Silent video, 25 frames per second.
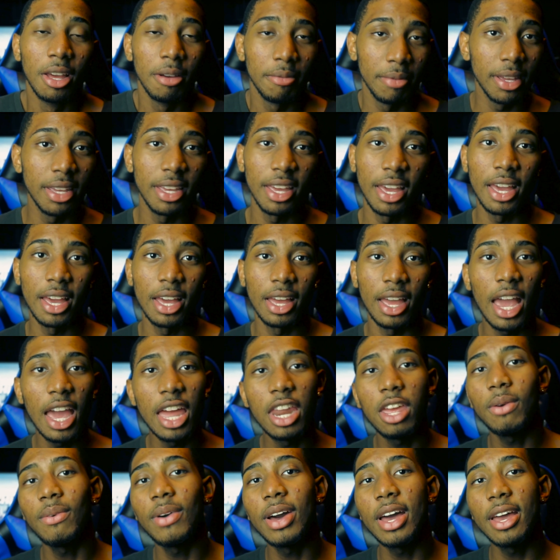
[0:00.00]
But yeah,
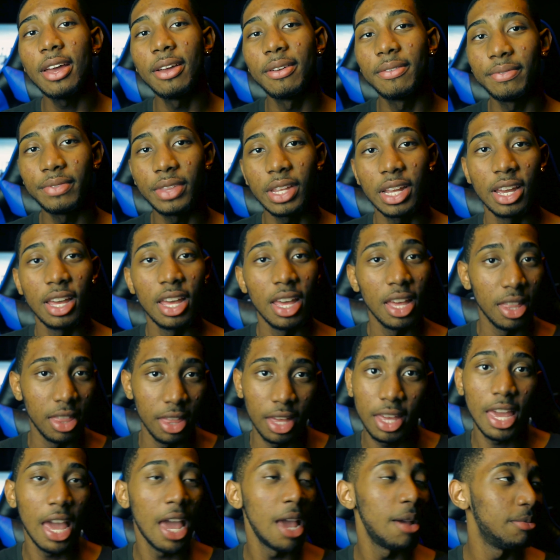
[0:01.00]
anyway,
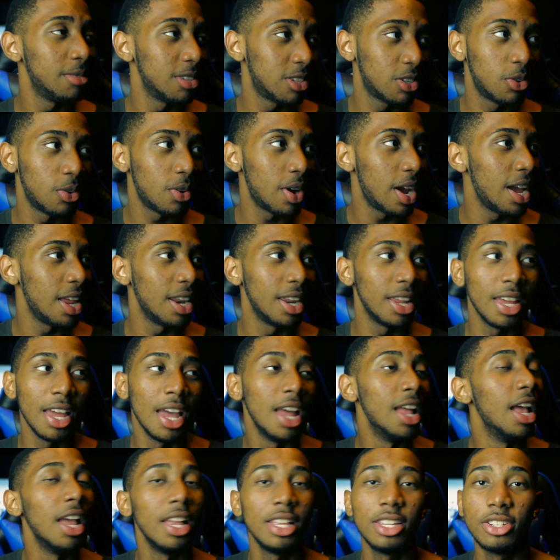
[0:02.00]
the game was great.
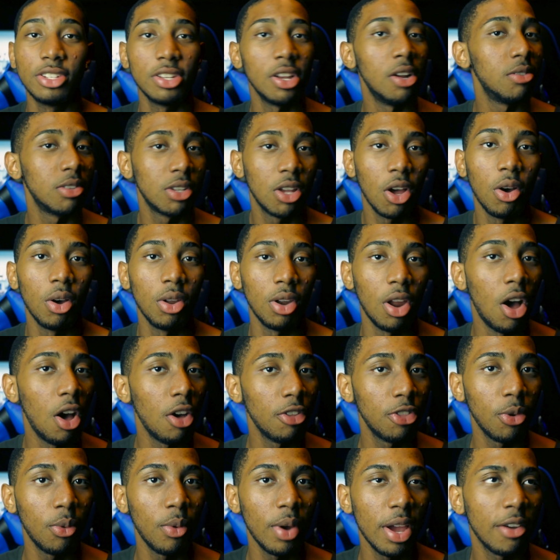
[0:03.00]
It deserves going
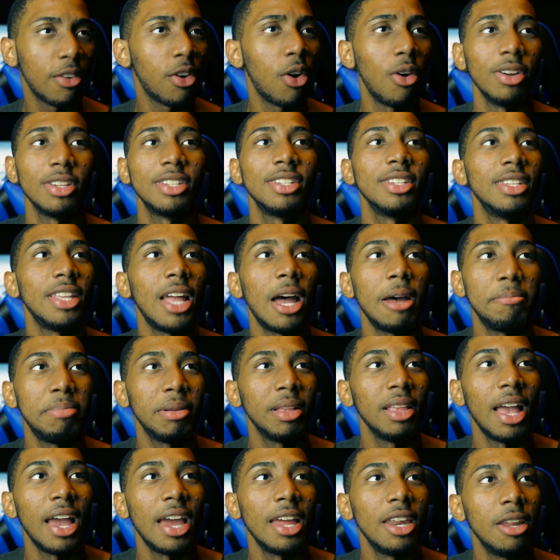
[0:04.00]
all the way. Of course, it's not
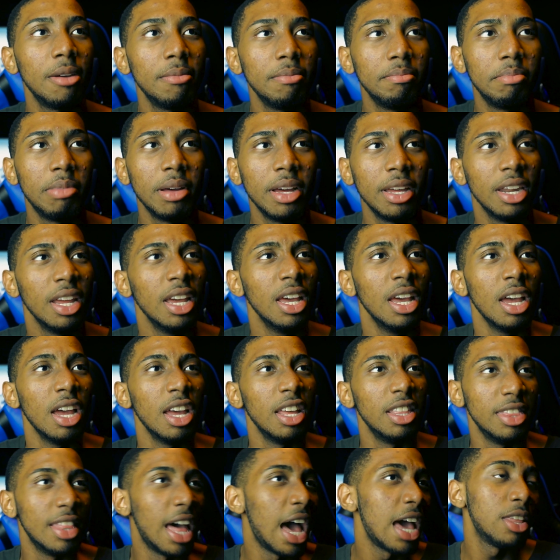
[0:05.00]
platinum, but
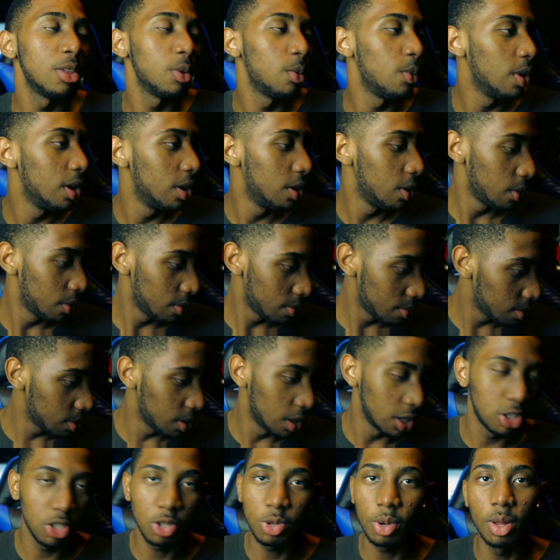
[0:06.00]
neither were
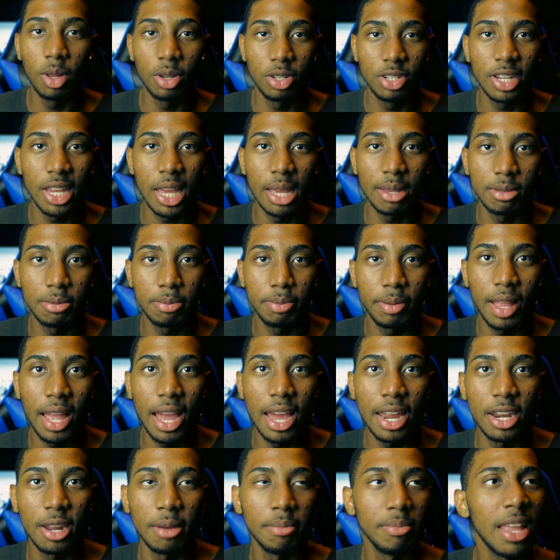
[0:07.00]
the trilogy games
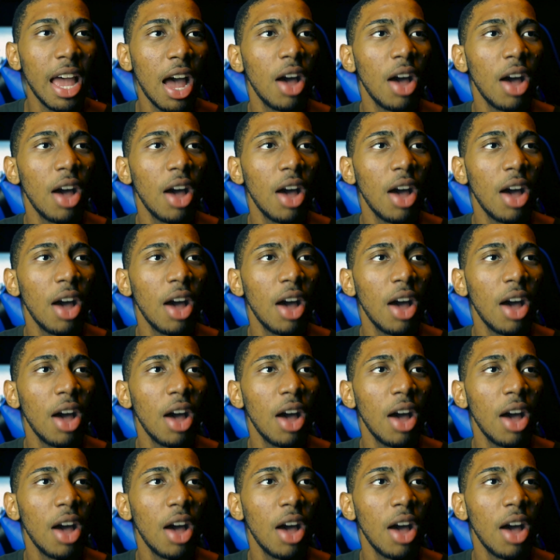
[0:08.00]
platinum.